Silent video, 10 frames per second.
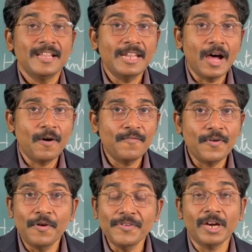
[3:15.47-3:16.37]
Now
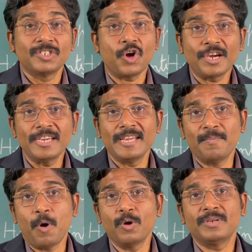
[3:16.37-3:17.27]
we are talking
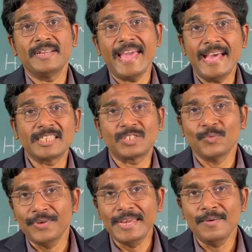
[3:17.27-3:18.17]
about
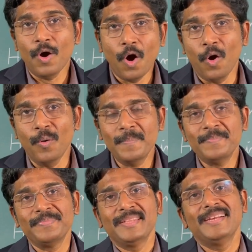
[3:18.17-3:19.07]
SVO,
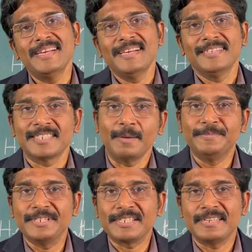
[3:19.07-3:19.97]

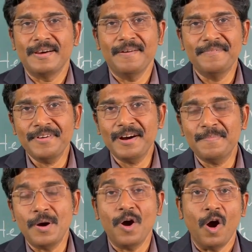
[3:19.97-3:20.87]
subject,
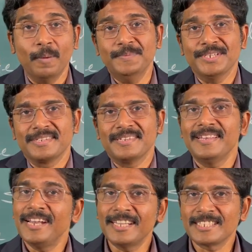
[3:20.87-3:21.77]
verb, object.
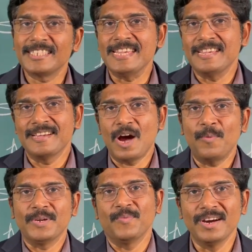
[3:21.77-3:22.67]
Let us see
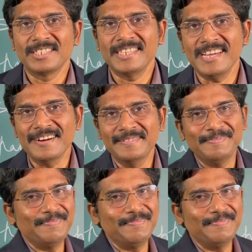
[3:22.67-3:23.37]
how it works here.